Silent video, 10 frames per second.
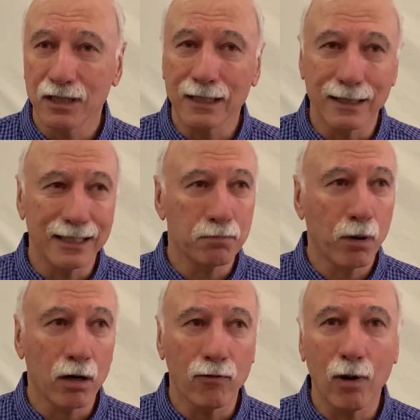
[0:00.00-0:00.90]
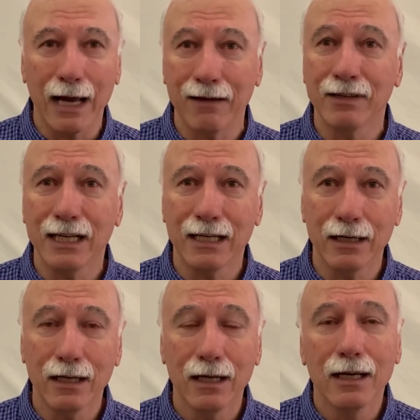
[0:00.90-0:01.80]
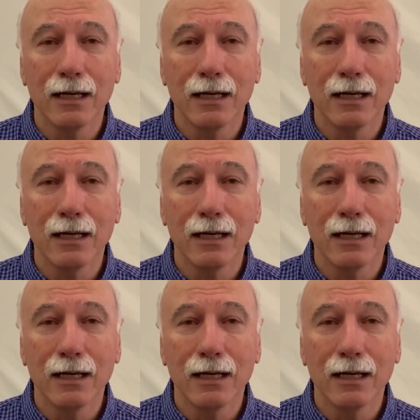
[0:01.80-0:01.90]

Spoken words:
and that's part of why I've needed